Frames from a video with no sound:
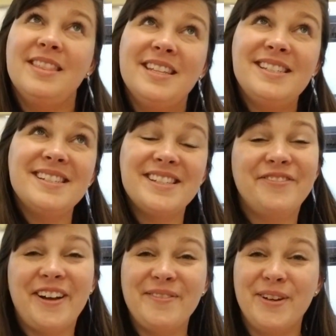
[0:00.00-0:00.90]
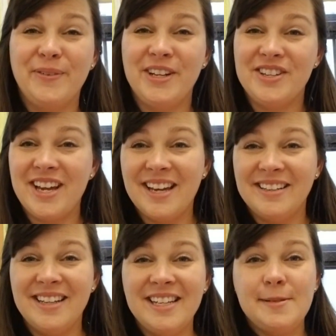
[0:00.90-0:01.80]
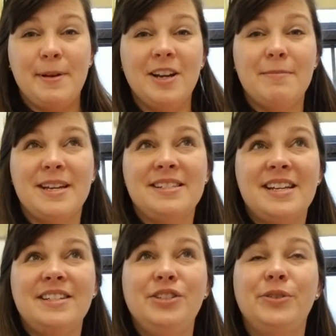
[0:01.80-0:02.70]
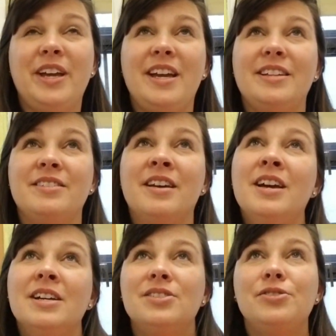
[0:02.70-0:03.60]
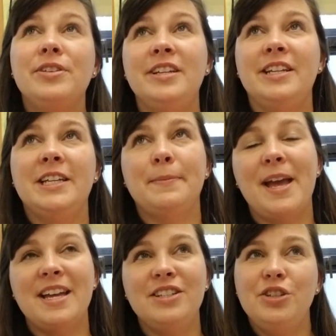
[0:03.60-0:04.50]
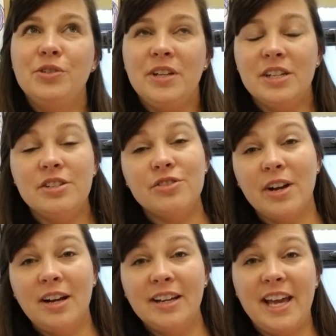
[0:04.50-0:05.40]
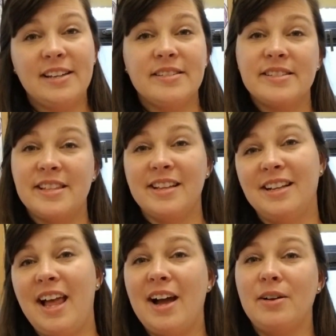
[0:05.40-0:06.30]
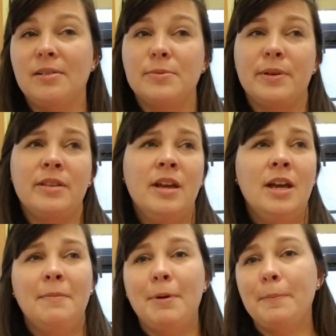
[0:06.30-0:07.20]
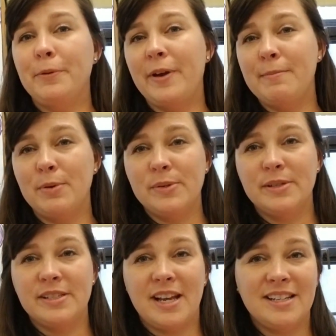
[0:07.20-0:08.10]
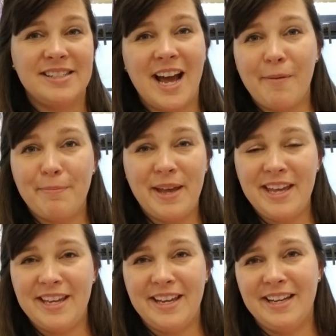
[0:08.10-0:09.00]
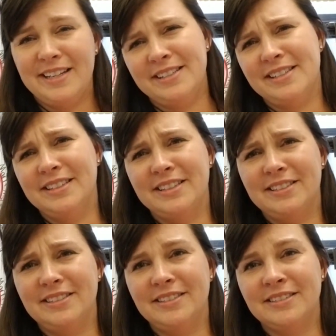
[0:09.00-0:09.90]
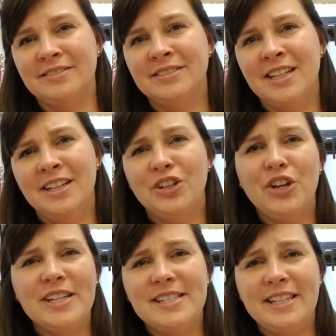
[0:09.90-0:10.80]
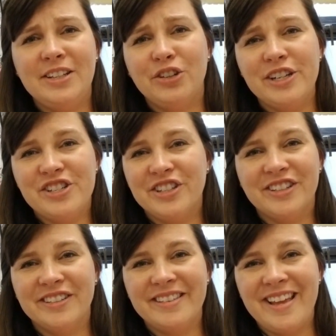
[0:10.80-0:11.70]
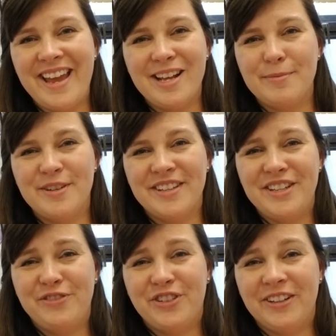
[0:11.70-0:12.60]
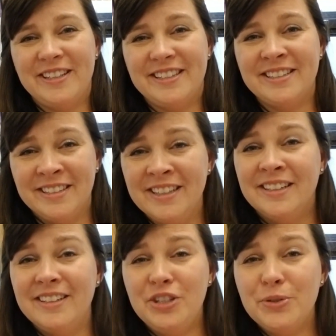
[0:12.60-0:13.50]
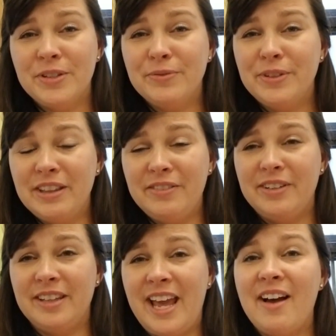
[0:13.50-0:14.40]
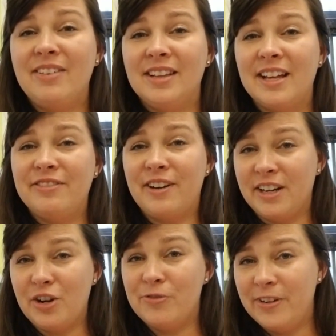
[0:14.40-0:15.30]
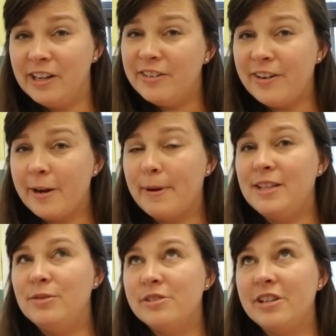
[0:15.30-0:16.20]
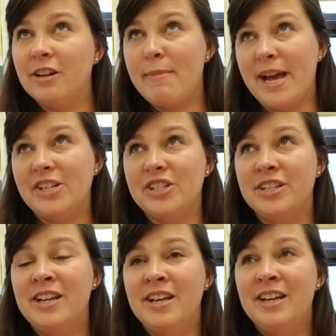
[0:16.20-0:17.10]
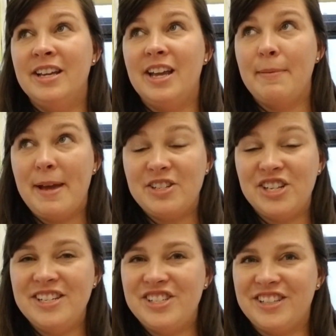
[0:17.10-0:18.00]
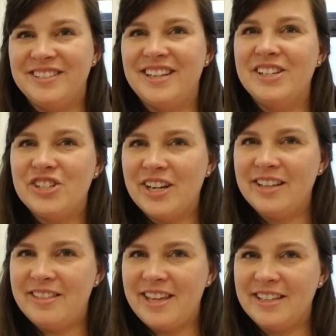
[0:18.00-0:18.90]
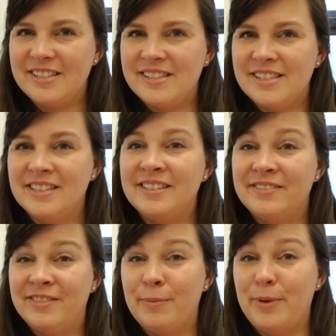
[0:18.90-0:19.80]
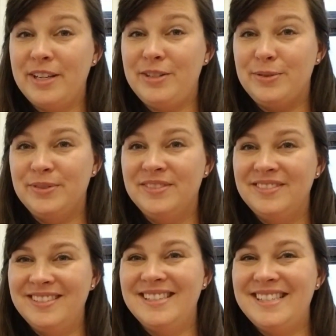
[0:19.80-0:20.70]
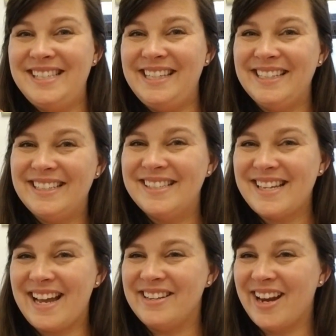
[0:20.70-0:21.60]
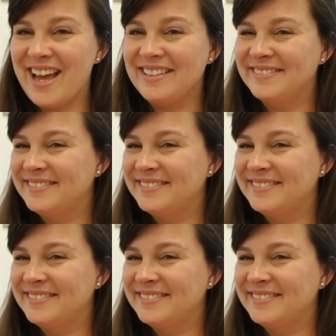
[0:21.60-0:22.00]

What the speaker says: This is the fun one where you can experiment and you can dream and you can draw castles in the clouds with purple rainbows on top and a little crazy creature, the animal that you've created. You can really have a lot of fun and go very far by using your imagination and drawing things from what you see inside your head.